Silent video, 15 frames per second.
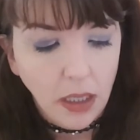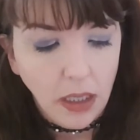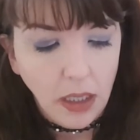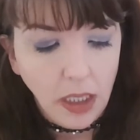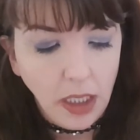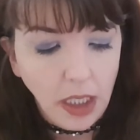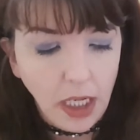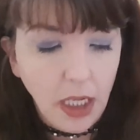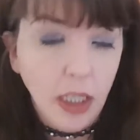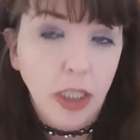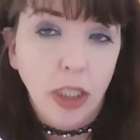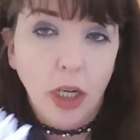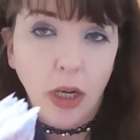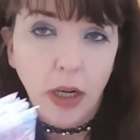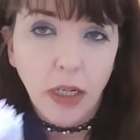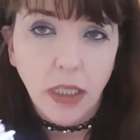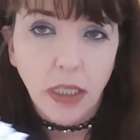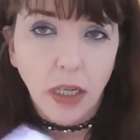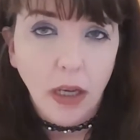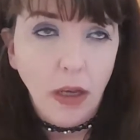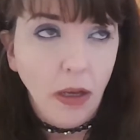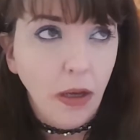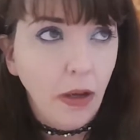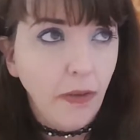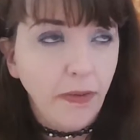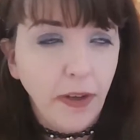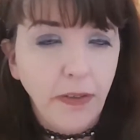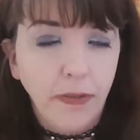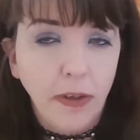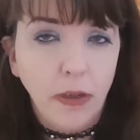You get a choice of,
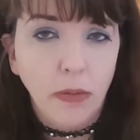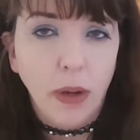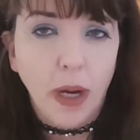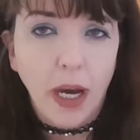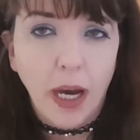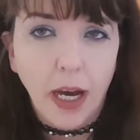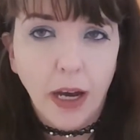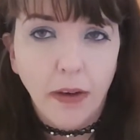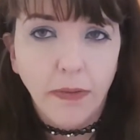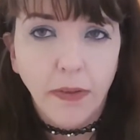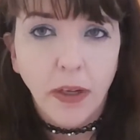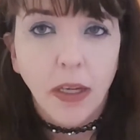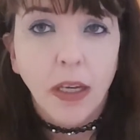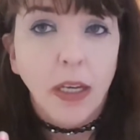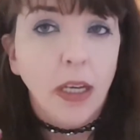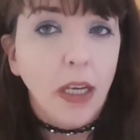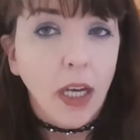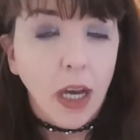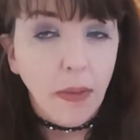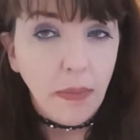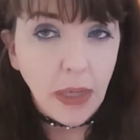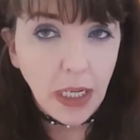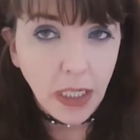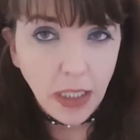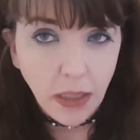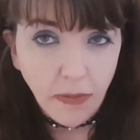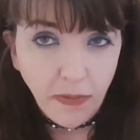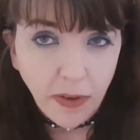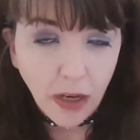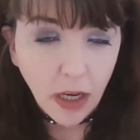if you have a medium
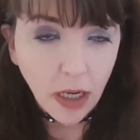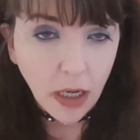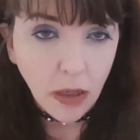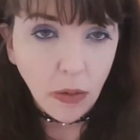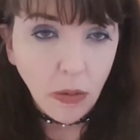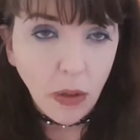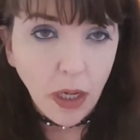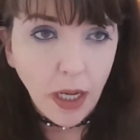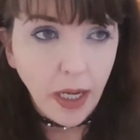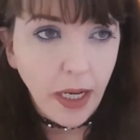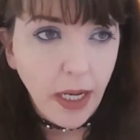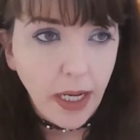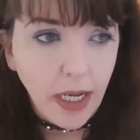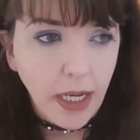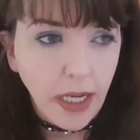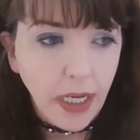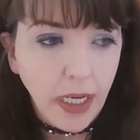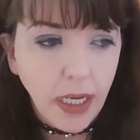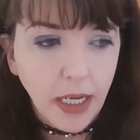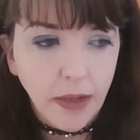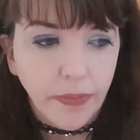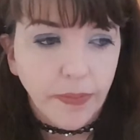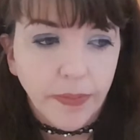flow, a